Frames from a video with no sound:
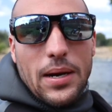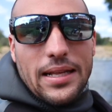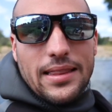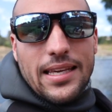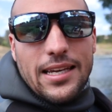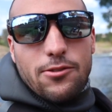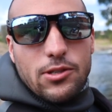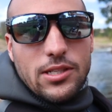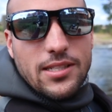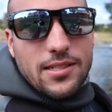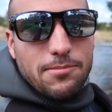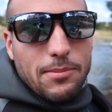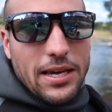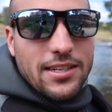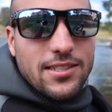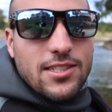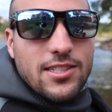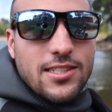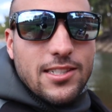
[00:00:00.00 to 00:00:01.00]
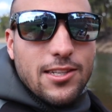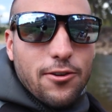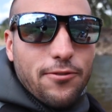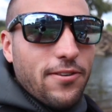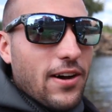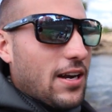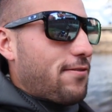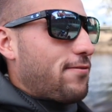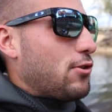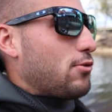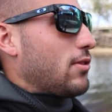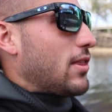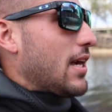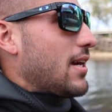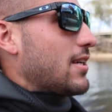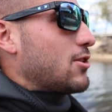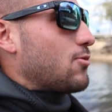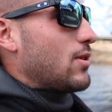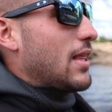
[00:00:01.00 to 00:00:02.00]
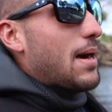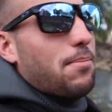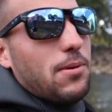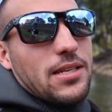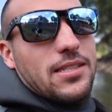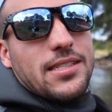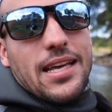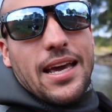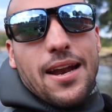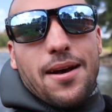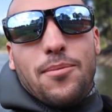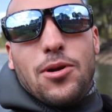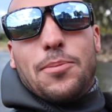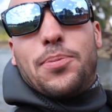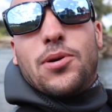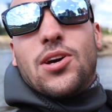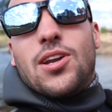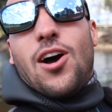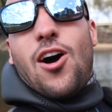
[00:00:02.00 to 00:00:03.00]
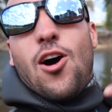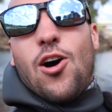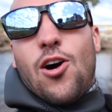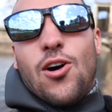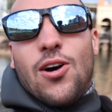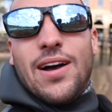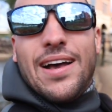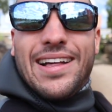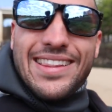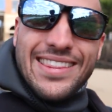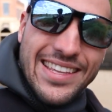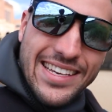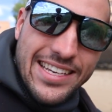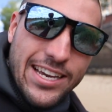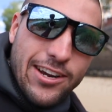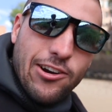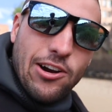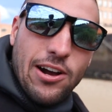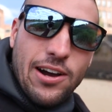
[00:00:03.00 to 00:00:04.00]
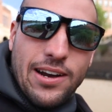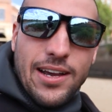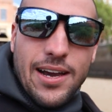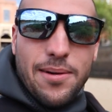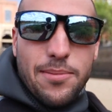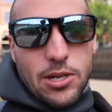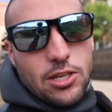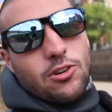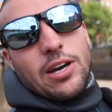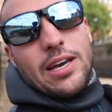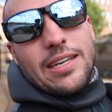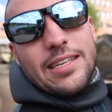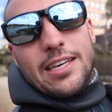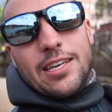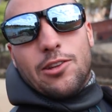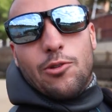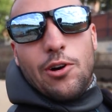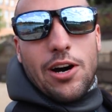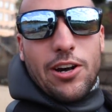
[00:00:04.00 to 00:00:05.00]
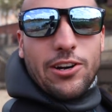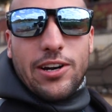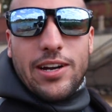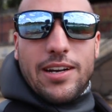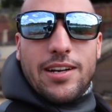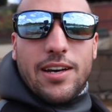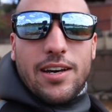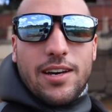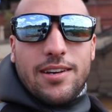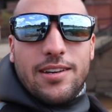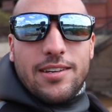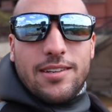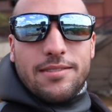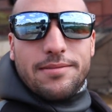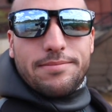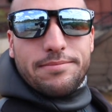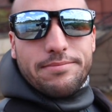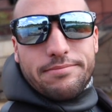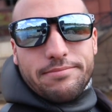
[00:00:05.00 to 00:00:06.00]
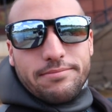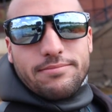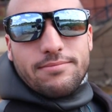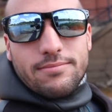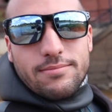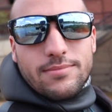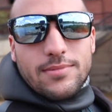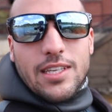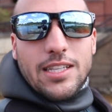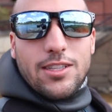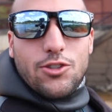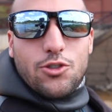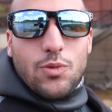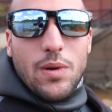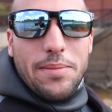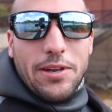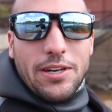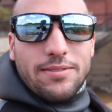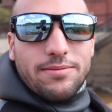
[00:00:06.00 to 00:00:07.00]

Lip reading: but I think we can manage to still find a few things. With that being said, I'm gonna put all the gear on. I'm gonna go ahead and get in the water and get swimming.